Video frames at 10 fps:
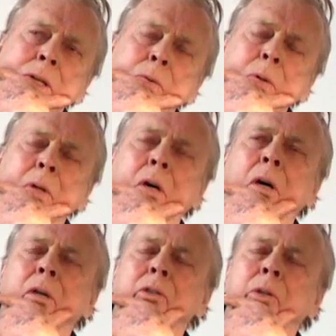we would
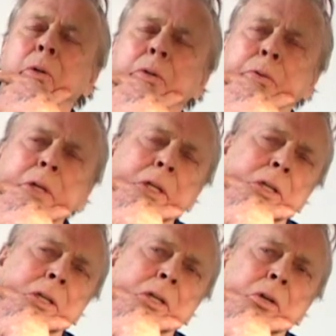haul two or three
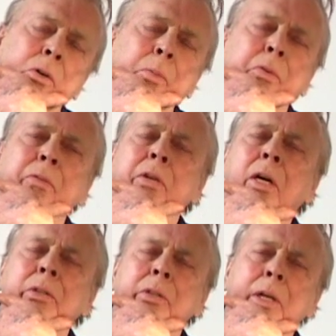groups of
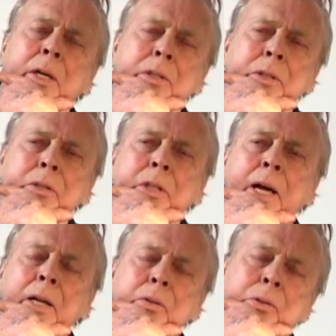concierges
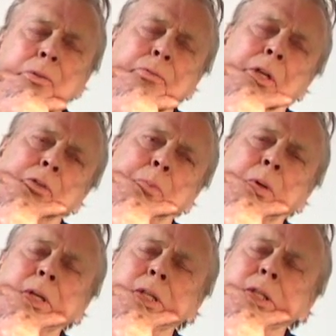out to Fells
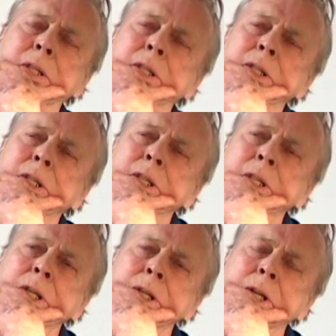Point
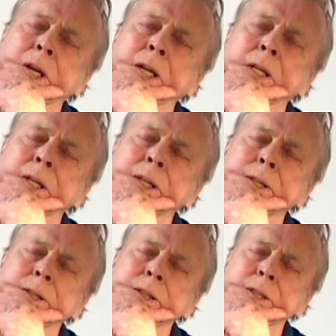and uh,
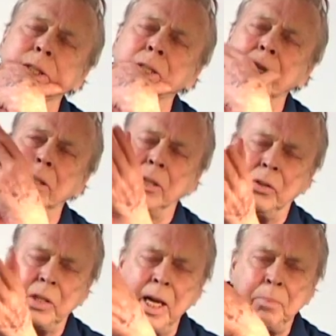
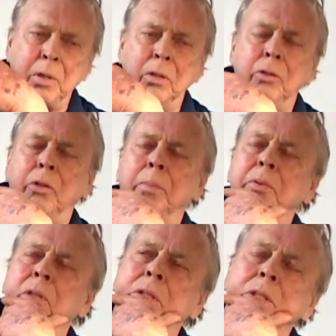just sampler
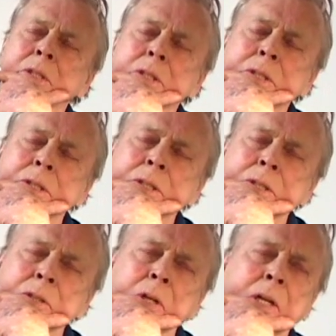trips
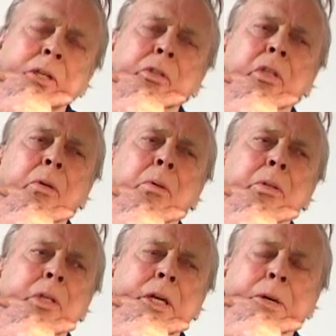so they could see what
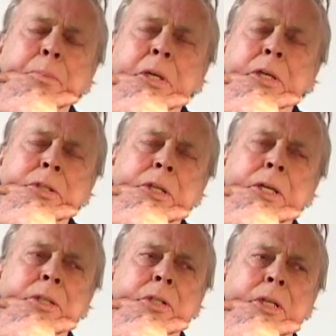was here because the
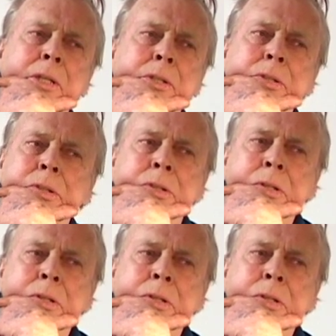concierges